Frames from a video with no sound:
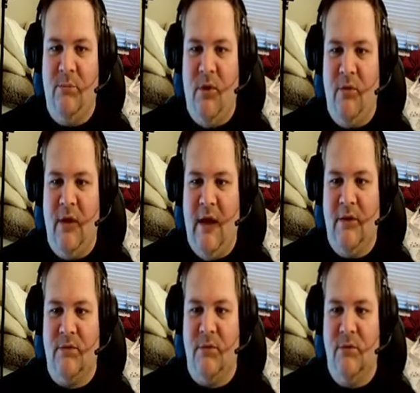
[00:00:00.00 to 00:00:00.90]
bone
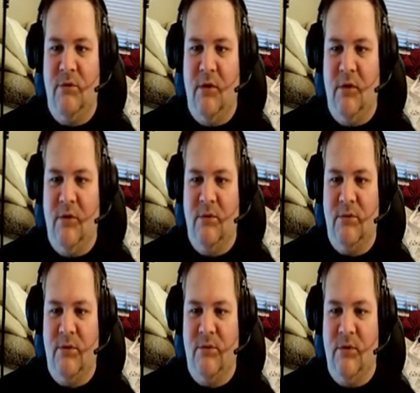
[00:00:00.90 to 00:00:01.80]
casters, and then there's
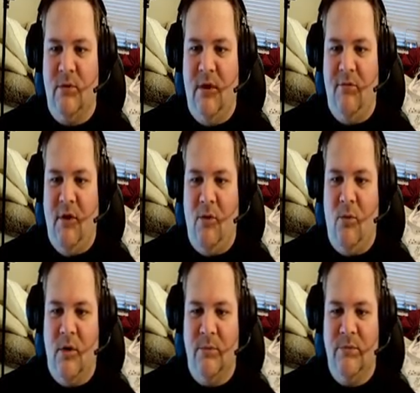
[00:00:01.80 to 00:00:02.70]
also living
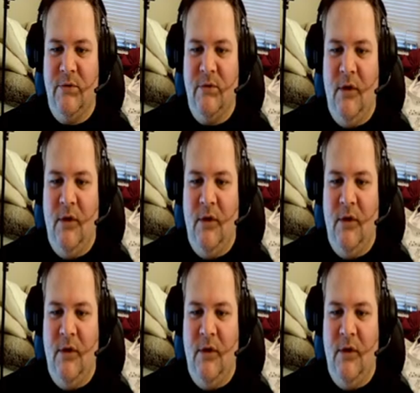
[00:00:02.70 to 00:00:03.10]
corpse.